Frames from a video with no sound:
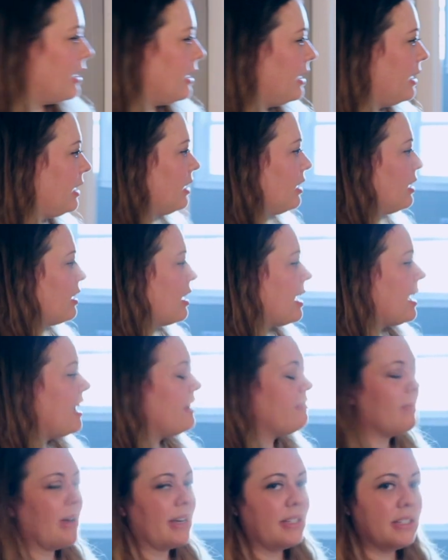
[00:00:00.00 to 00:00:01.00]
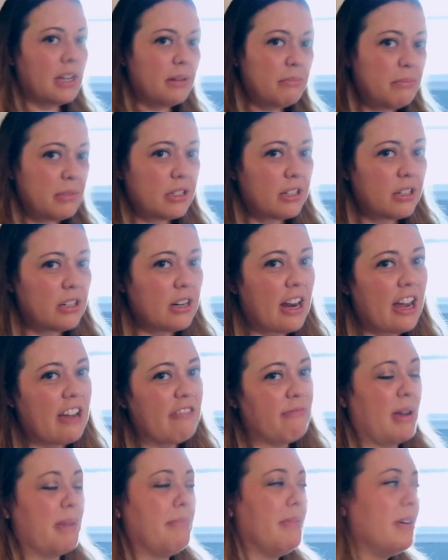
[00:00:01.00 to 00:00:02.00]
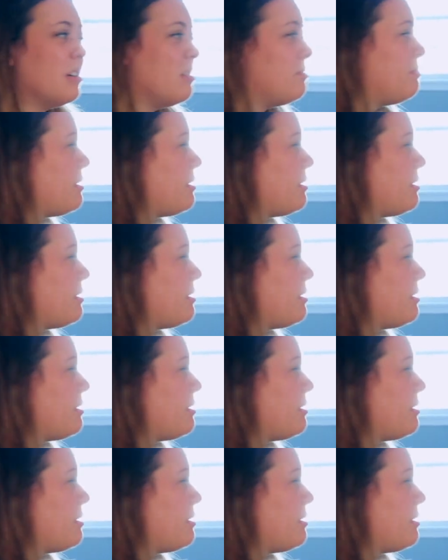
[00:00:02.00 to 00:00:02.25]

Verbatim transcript: In here I have my tumbler, I have my pickle